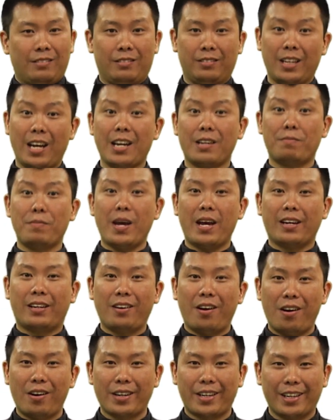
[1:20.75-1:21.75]
Like Matt
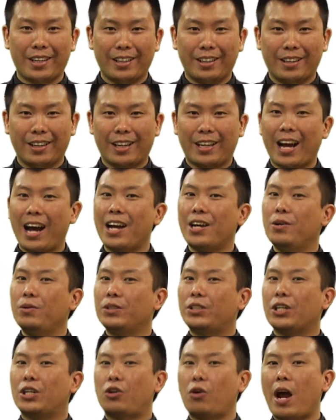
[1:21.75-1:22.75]
Gargan, a guy who
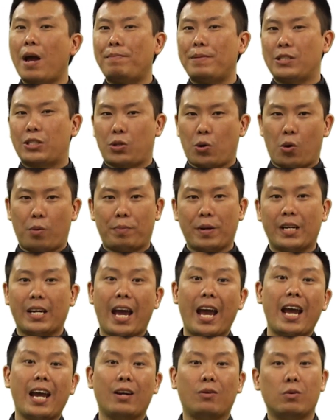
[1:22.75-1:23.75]
was the crappy
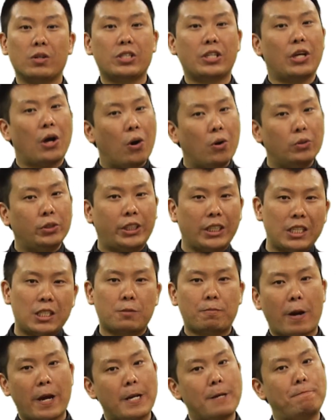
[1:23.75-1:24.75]
Scorpion and was the OG
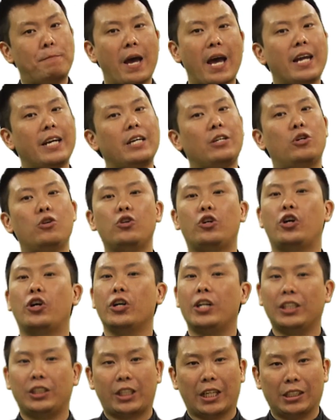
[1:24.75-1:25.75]
Spidey baddie who
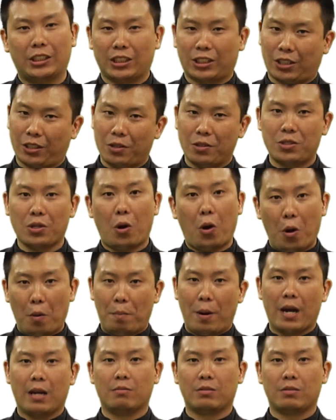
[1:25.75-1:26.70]
couldn't change his clothes all by